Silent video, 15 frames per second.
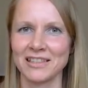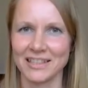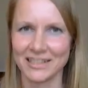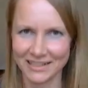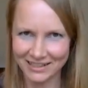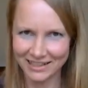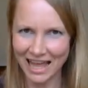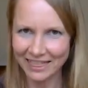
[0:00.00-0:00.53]

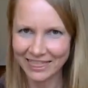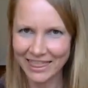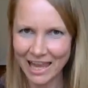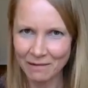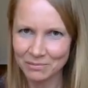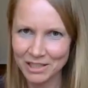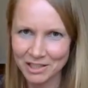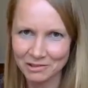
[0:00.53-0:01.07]
these
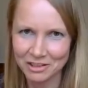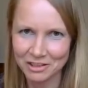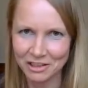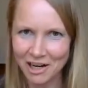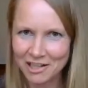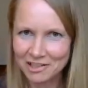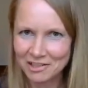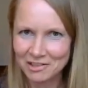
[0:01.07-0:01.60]
attempts to
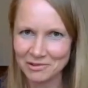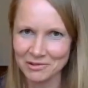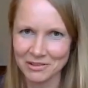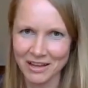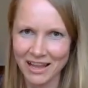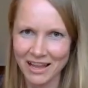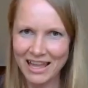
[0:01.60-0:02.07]
trying to